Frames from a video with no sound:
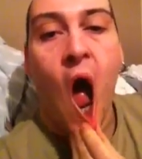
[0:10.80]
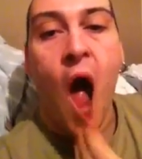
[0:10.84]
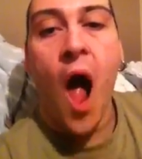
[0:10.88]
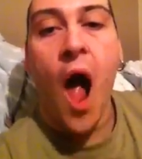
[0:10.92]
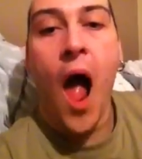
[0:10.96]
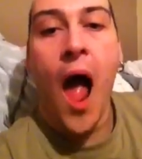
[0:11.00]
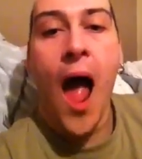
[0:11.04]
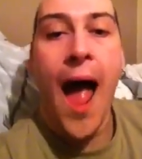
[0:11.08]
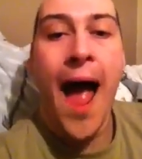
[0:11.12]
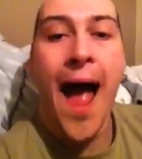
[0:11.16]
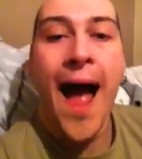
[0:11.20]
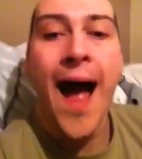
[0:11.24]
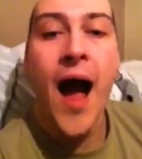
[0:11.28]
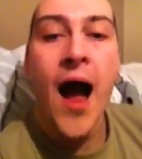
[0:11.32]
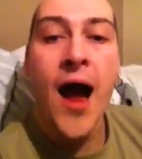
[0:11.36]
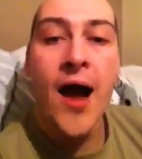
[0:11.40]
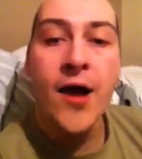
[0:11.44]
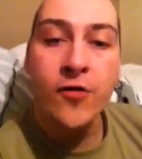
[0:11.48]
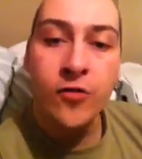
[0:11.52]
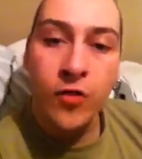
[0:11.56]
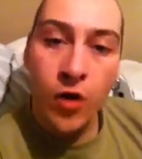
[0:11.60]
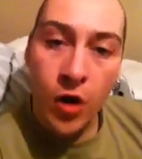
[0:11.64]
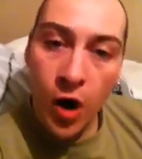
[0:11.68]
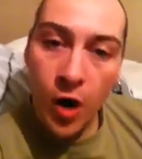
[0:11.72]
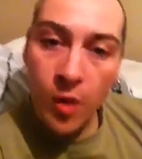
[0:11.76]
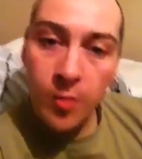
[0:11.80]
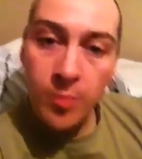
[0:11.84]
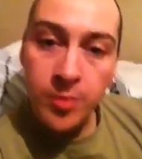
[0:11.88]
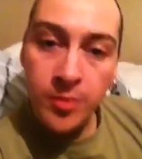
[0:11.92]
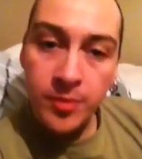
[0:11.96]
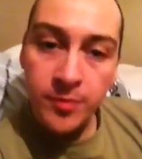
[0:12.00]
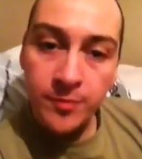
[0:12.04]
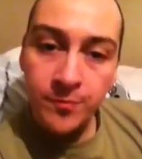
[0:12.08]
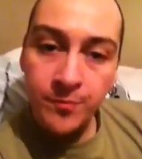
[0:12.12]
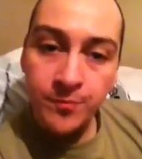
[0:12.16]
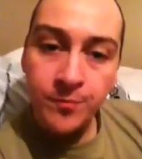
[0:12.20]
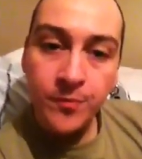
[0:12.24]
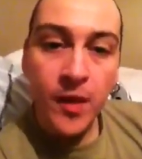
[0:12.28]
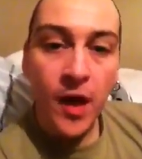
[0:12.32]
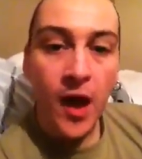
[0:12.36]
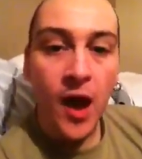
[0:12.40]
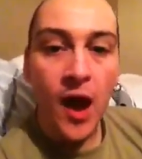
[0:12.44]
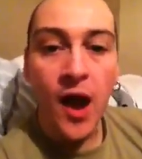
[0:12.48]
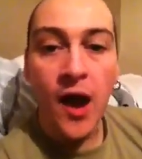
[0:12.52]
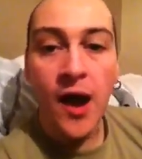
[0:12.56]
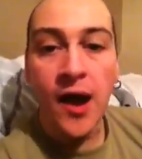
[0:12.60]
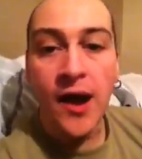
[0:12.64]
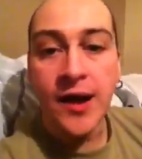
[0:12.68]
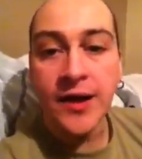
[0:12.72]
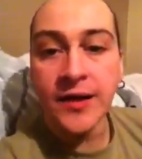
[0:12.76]
Hi, Rob.
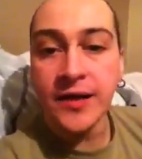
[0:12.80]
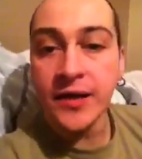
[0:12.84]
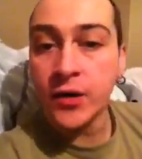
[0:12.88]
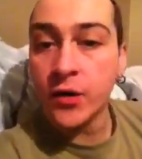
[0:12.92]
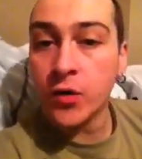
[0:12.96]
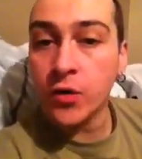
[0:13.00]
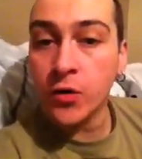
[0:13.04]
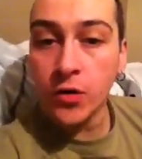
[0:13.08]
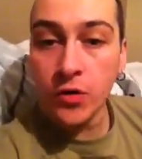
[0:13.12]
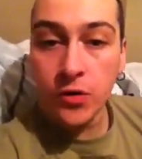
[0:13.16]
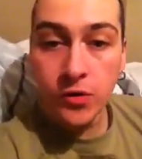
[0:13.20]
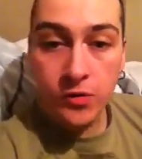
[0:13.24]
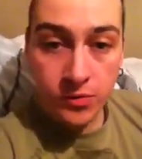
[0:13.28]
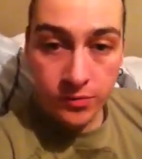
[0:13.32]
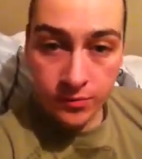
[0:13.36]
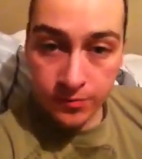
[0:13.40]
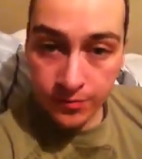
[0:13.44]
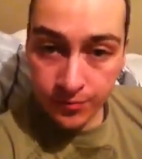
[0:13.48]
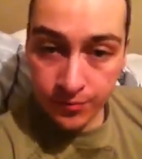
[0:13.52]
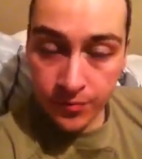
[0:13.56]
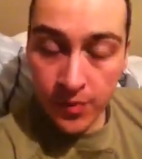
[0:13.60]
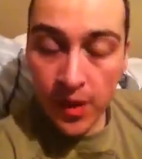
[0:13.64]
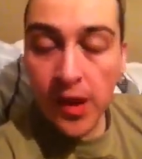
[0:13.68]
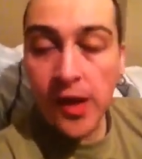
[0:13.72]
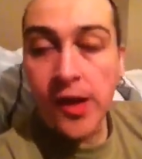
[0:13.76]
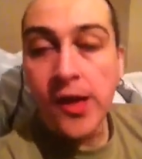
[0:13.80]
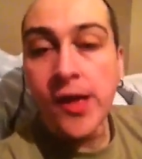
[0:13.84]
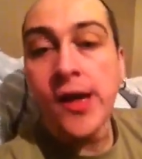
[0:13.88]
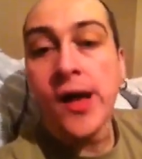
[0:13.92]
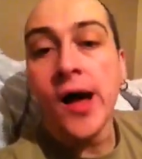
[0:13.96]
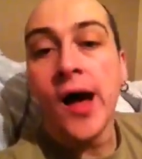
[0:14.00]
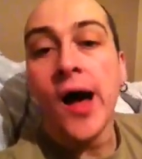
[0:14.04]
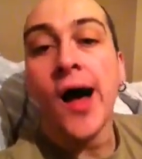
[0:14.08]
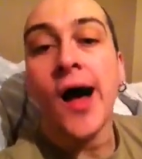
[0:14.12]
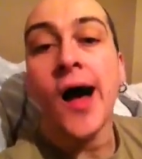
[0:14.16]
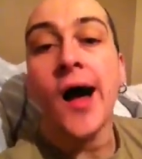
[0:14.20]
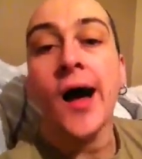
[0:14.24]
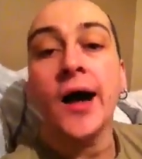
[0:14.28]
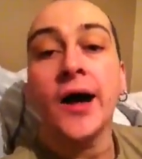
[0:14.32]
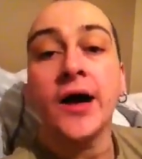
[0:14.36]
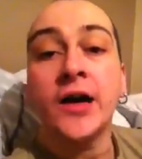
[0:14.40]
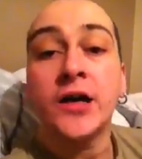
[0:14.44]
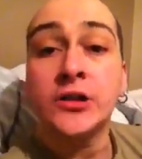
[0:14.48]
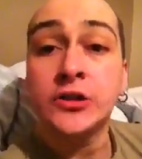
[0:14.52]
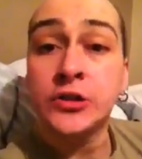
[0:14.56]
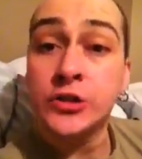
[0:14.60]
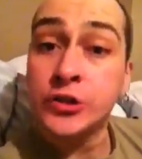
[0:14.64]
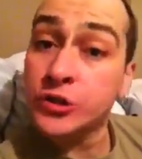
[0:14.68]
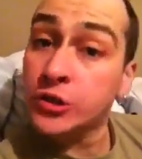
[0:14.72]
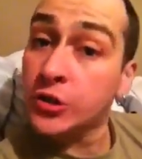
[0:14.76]
Hi, Nicole. Hi,
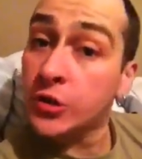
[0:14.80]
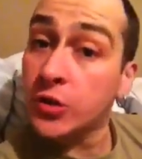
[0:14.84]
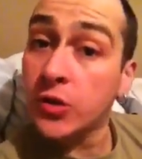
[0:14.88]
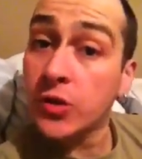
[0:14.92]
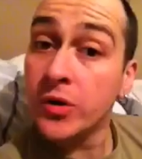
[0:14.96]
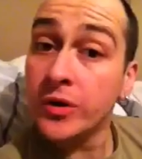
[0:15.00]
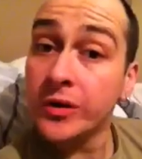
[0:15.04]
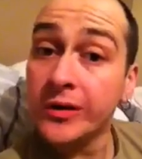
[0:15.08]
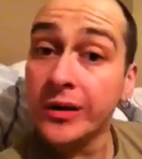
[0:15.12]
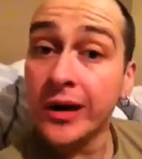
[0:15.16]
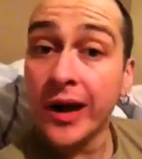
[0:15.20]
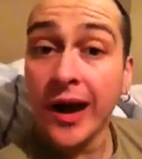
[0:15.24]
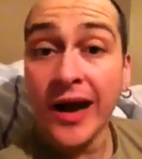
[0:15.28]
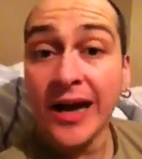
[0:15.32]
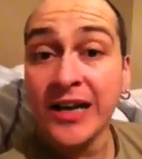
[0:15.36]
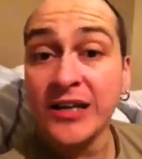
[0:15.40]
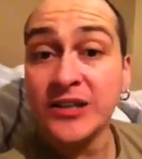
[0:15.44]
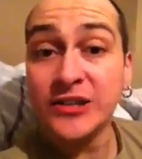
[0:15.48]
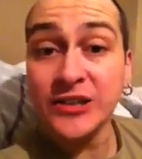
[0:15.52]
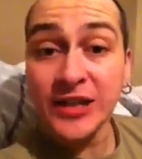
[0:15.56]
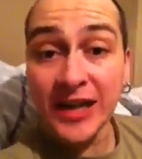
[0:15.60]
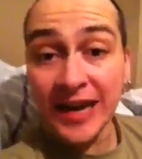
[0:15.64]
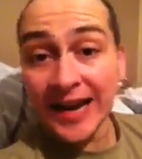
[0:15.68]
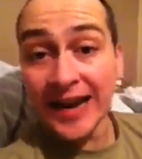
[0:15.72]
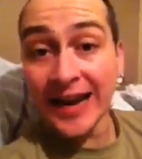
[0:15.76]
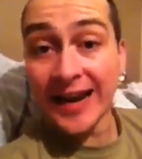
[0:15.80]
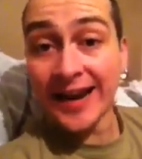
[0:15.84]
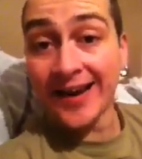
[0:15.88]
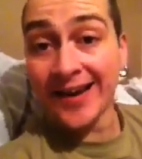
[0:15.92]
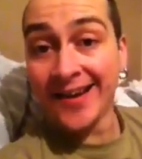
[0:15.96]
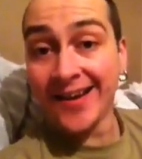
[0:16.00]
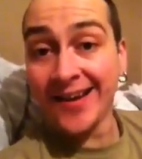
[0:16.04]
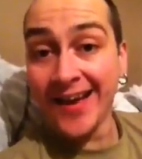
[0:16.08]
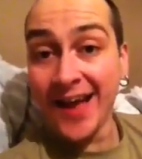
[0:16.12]
Joe. And hi, Jay.